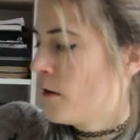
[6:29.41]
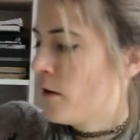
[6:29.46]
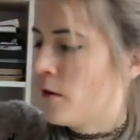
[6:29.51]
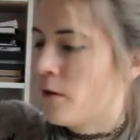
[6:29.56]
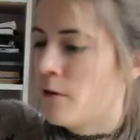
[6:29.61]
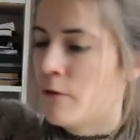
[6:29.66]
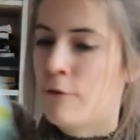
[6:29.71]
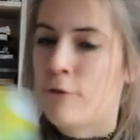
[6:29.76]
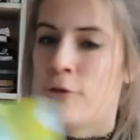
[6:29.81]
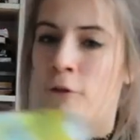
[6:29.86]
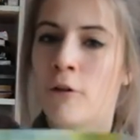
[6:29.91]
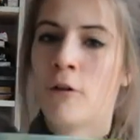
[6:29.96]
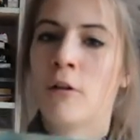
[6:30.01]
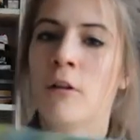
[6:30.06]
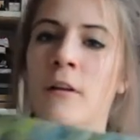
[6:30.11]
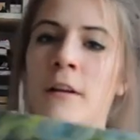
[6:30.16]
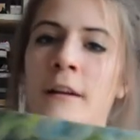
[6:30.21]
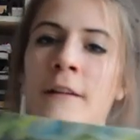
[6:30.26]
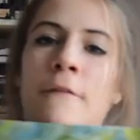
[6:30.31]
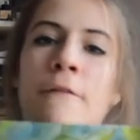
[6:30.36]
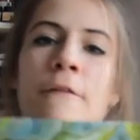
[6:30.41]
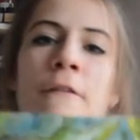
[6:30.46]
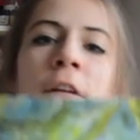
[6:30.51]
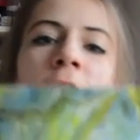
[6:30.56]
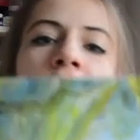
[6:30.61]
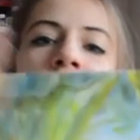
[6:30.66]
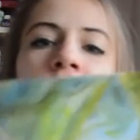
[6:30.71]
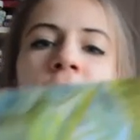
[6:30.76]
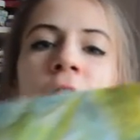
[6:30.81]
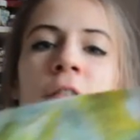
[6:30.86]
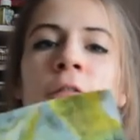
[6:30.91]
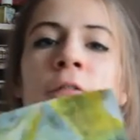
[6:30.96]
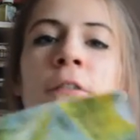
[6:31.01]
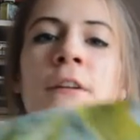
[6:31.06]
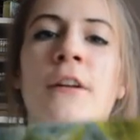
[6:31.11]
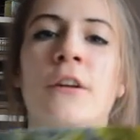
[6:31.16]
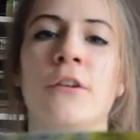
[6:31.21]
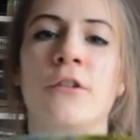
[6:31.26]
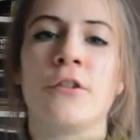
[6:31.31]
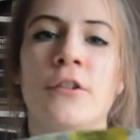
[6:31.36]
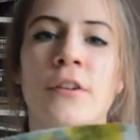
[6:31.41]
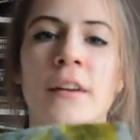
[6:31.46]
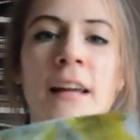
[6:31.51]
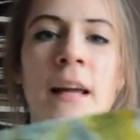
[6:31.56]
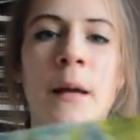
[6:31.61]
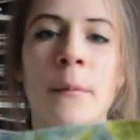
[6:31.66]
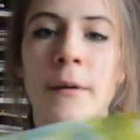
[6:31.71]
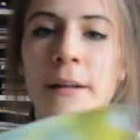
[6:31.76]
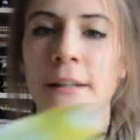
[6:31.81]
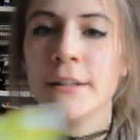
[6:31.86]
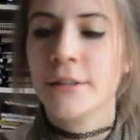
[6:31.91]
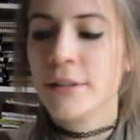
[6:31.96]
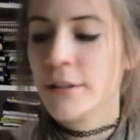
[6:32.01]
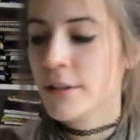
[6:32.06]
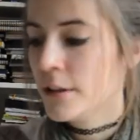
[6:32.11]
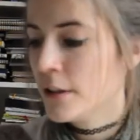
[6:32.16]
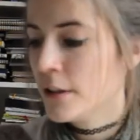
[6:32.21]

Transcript: full and finished image.